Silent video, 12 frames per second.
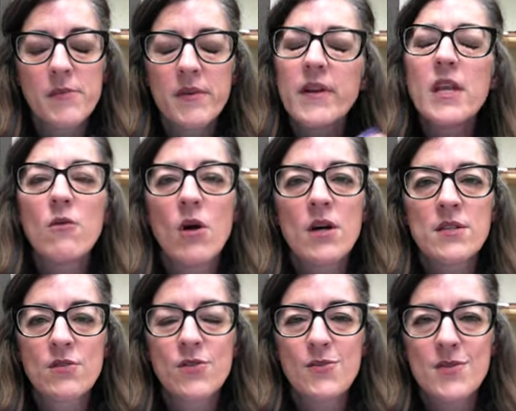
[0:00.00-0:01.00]
The video
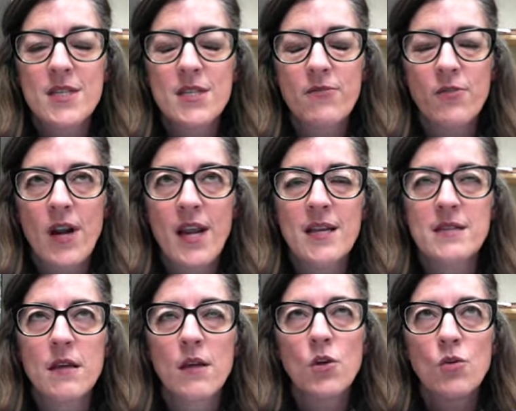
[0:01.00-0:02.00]
also uses the
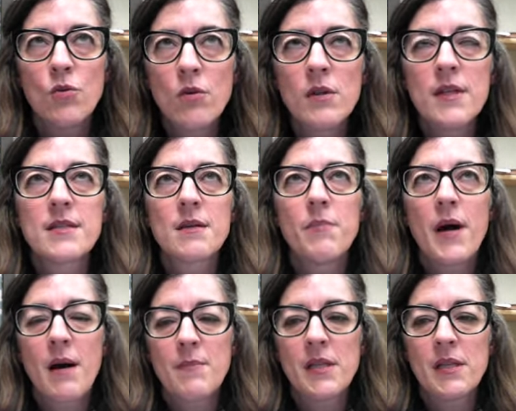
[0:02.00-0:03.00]
phrase, Google is a
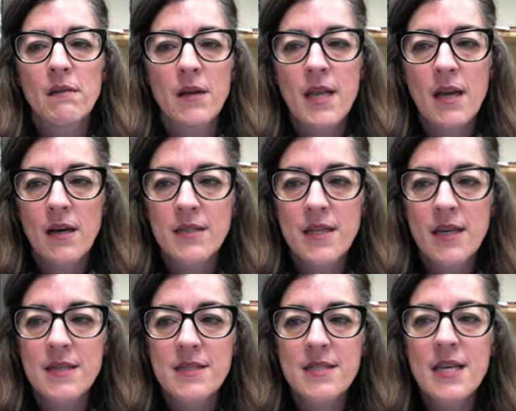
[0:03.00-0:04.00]
popularity
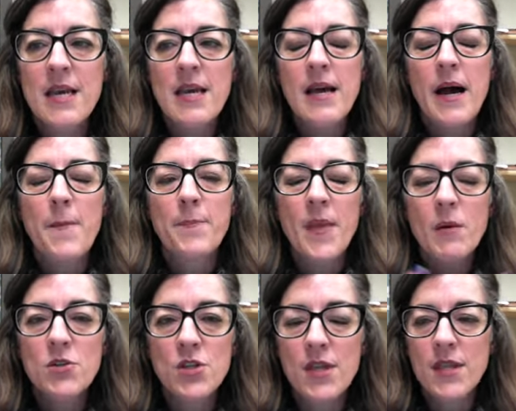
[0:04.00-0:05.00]
contest. I
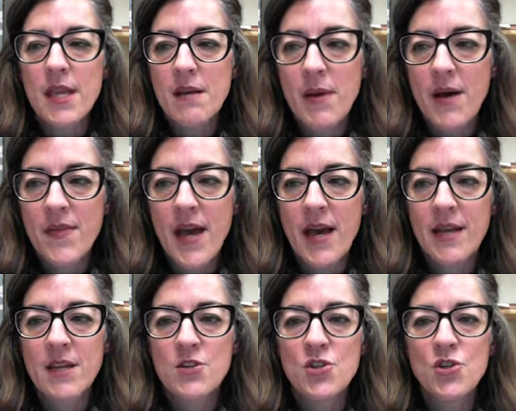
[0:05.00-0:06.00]
want you to think about
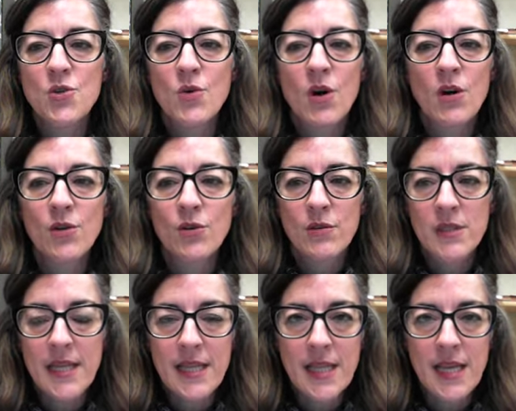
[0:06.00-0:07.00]
that as you are
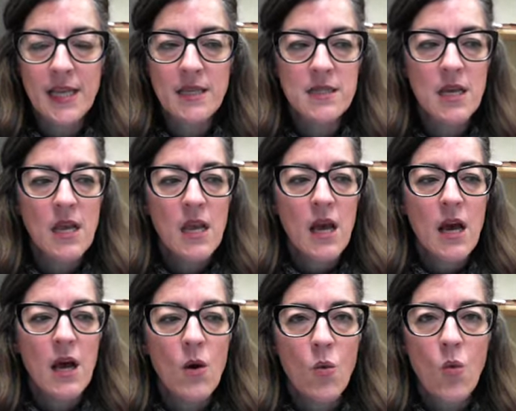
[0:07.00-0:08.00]
Googling things.
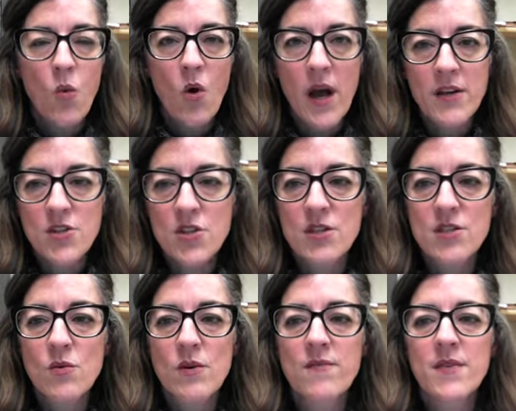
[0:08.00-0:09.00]
Watch the
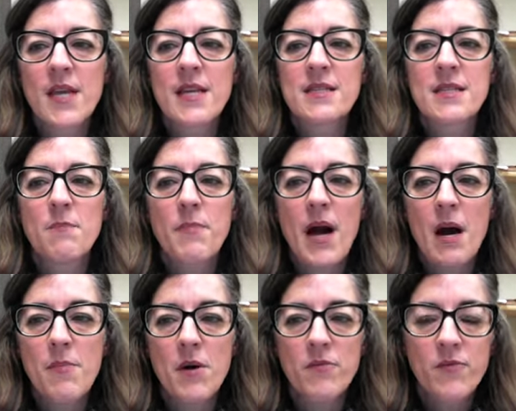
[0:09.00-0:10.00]
sort of things that
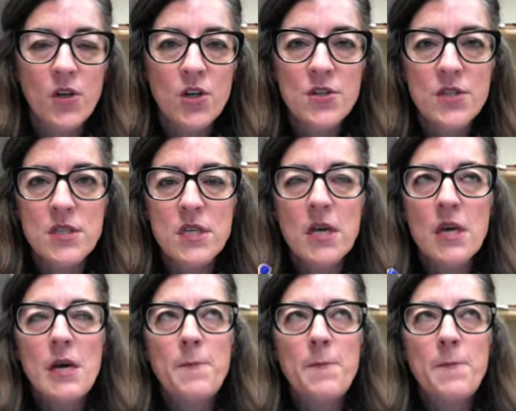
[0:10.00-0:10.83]
pop up first.